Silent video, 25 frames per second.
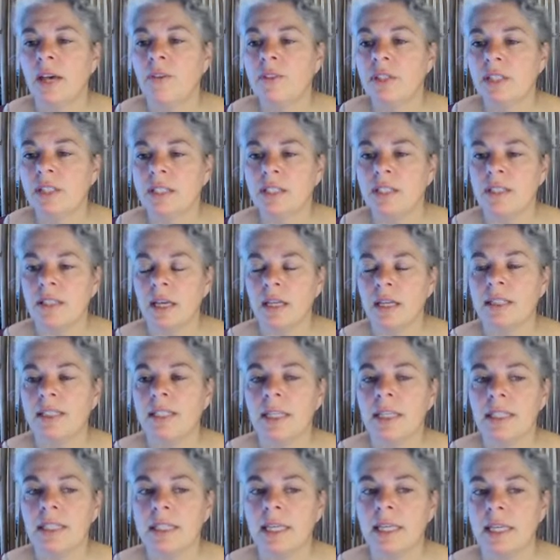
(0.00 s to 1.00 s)
We have a
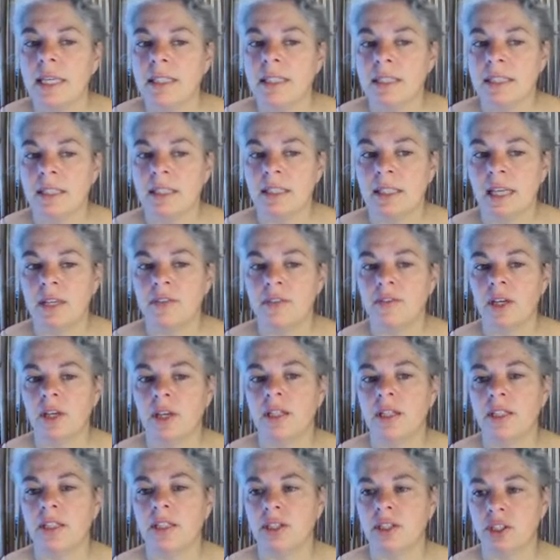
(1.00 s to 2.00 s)
dedicated
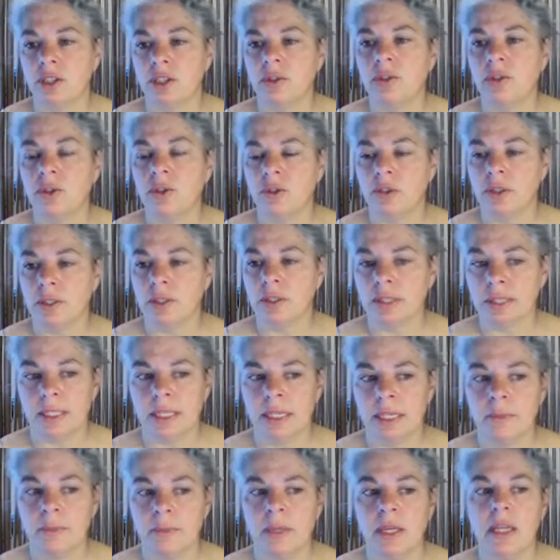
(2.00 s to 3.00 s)
safeguarding and tutorial
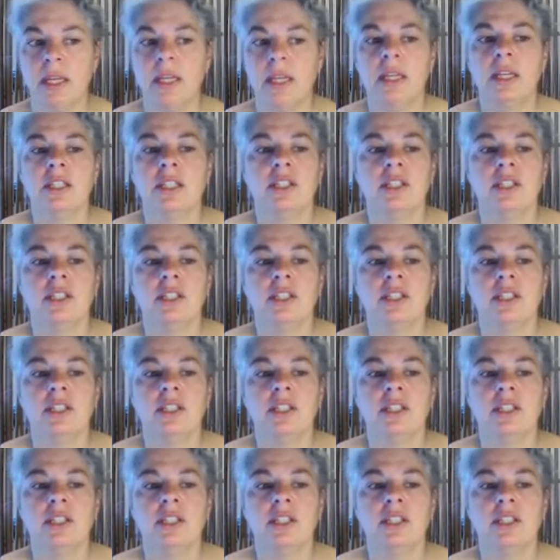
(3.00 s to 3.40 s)
team.